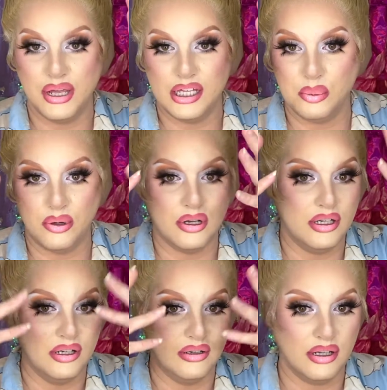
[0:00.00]
makeup on it
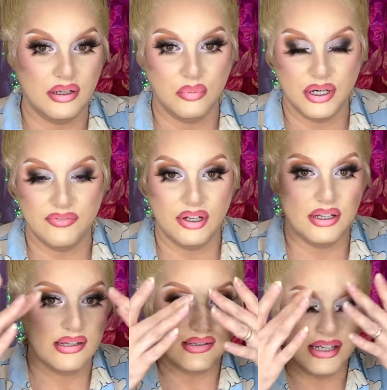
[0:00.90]
and whatever,
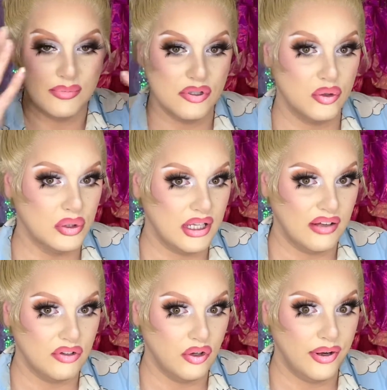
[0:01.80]
the same as you would
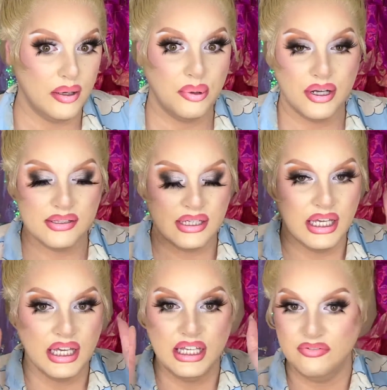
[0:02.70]
cover your eyebrows
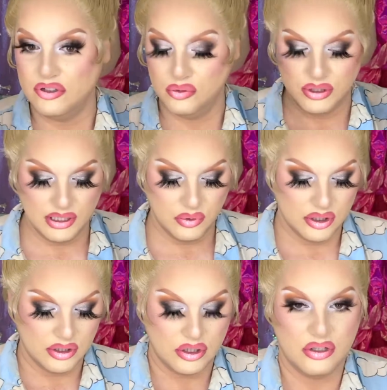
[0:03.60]
if you really want
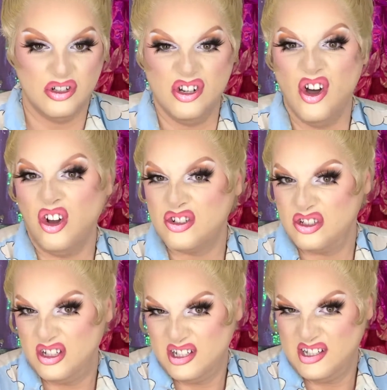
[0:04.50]
to not
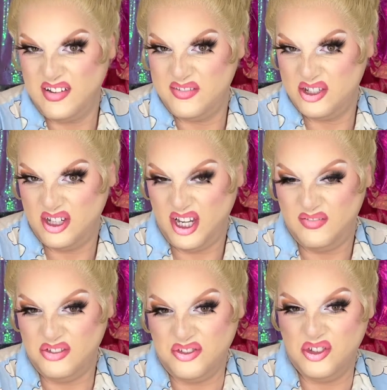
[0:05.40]
have to shave
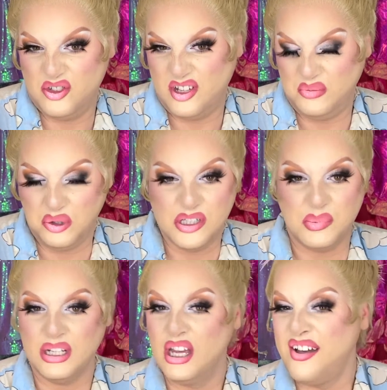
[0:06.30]
your sideburns.
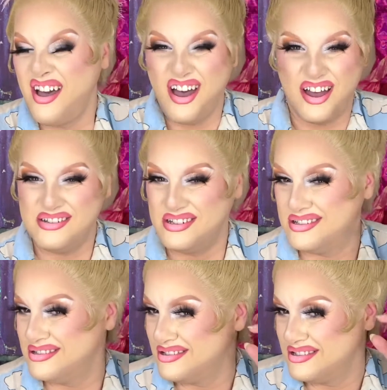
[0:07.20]
But I just
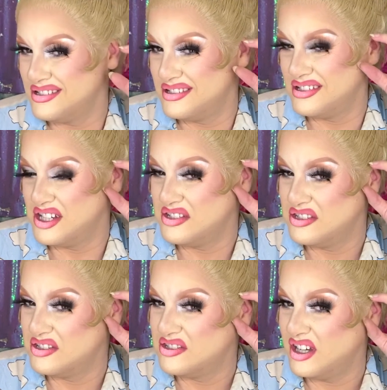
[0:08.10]
suggest
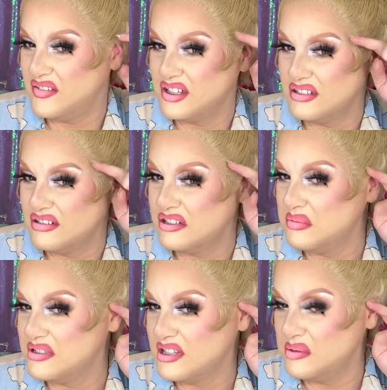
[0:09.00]
just shaving a little
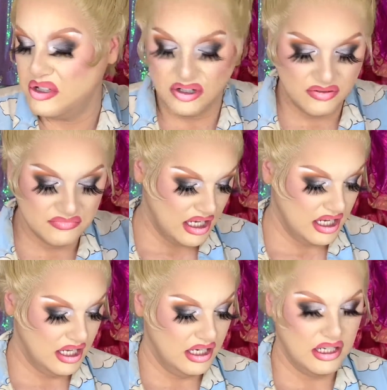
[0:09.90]
bit of sideburn off
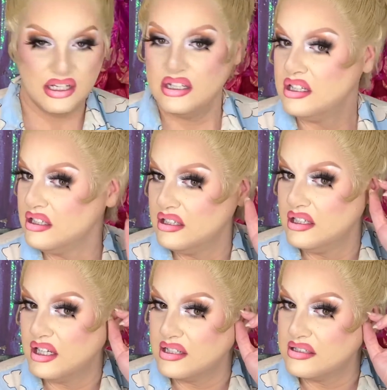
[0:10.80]
and it
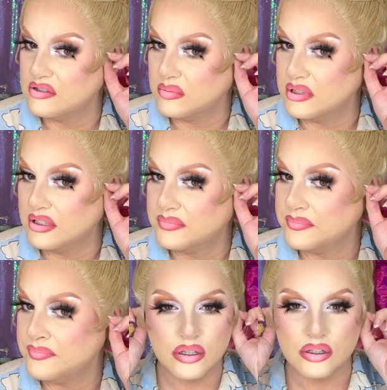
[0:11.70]
gets the job done.
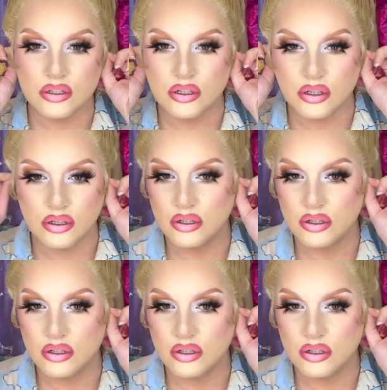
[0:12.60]
So